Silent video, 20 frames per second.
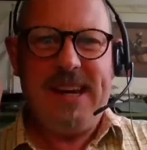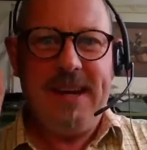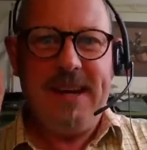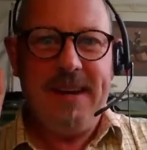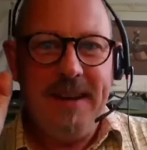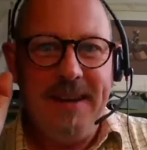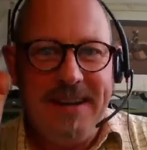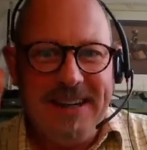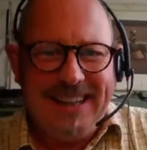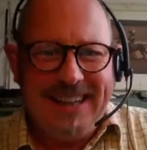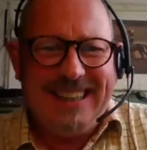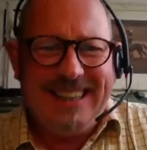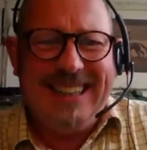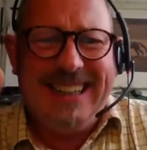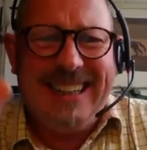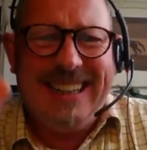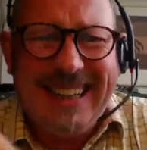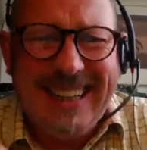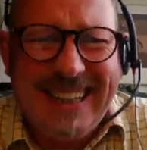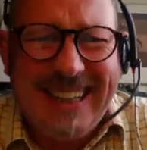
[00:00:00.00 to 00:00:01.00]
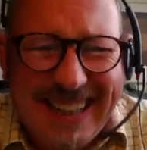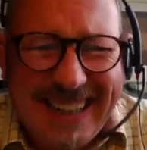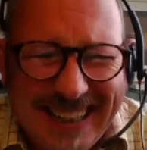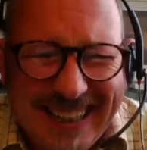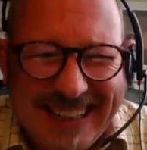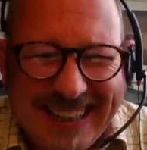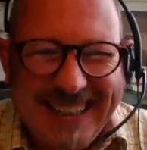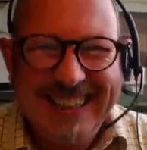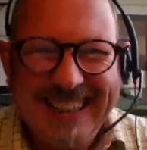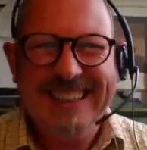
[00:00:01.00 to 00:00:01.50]
one hundred, one hundred,
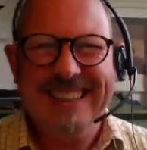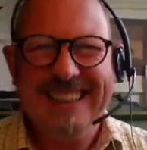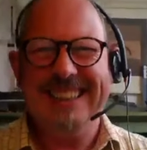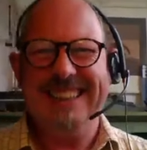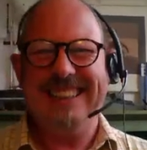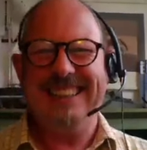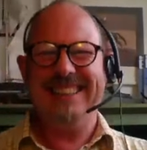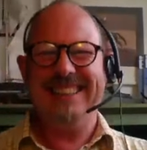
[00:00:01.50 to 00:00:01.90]
almost one hundred